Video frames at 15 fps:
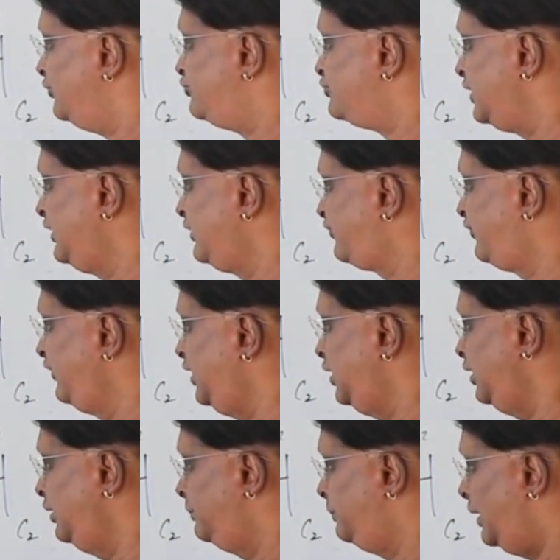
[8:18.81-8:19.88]

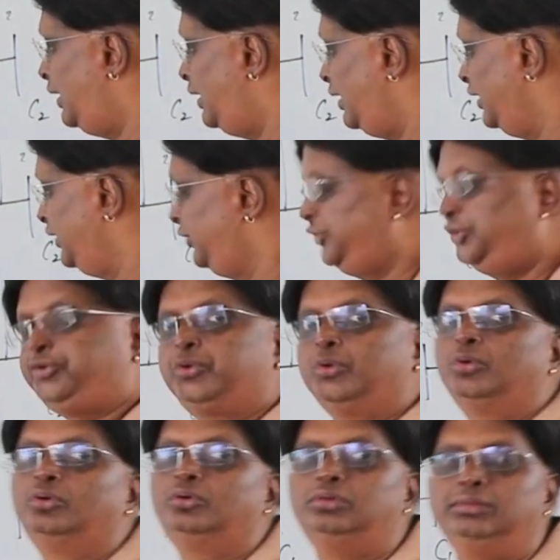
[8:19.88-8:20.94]
3C by
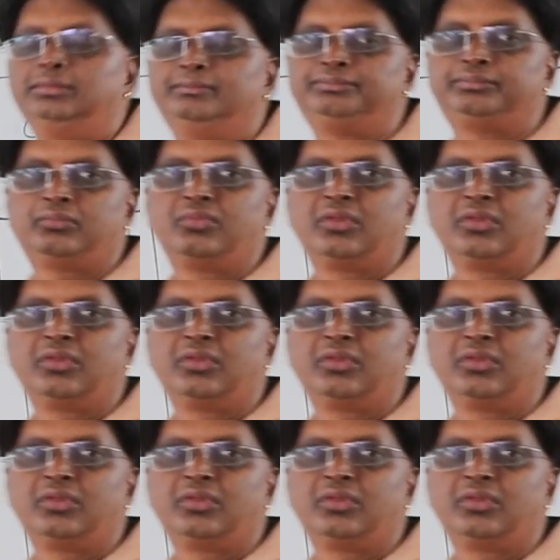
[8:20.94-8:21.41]
2,